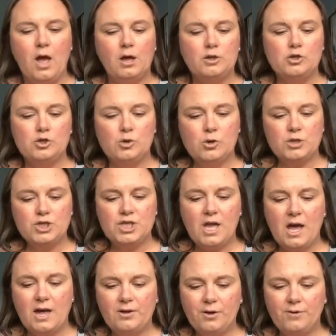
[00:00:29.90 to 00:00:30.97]
George
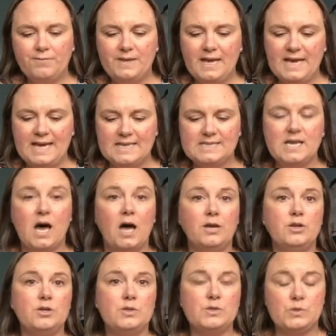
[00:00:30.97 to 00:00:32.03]
turned off the heat
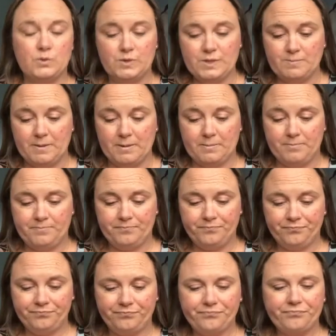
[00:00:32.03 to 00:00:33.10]
under the saucepan.
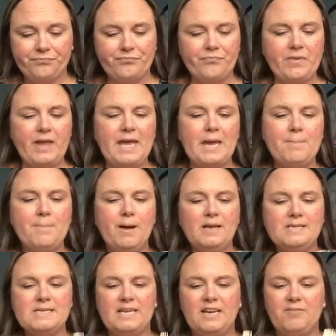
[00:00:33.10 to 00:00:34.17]
He
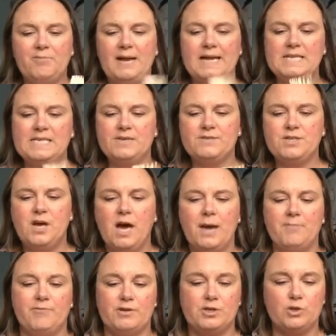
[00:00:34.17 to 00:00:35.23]
must leave plenty of
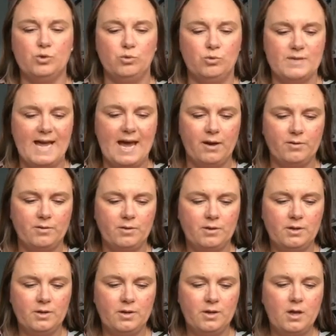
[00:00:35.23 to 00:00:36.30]
time for it to cool down.
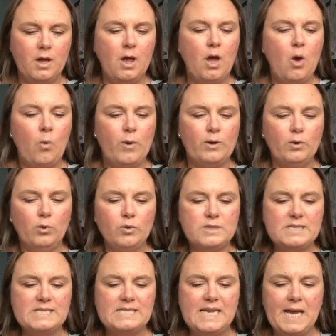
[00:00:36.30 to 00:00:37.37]
When all the
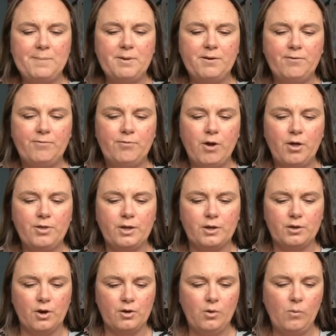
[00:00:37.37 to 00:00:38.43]
steam and froth had
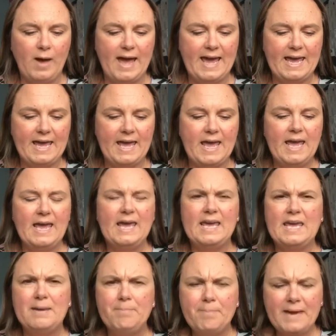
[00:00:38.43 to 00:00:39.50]
gone away,
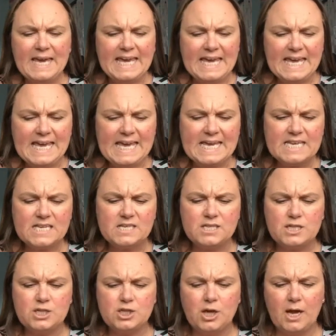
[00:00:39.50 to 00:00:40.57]
he peered into
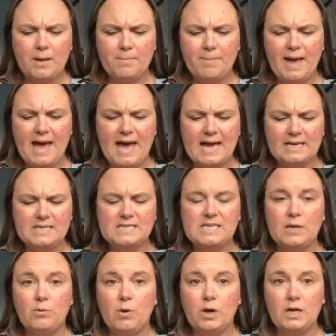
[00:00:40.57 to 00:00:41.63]
the giant pan to
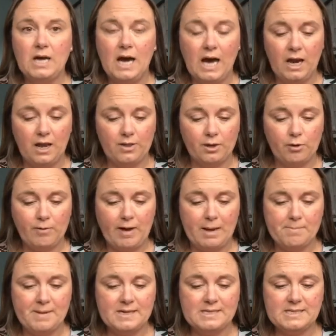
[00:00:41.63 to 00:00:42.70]
see what colour the great
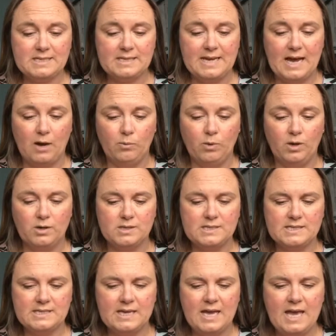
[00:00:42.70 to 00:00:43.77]
medicine now was.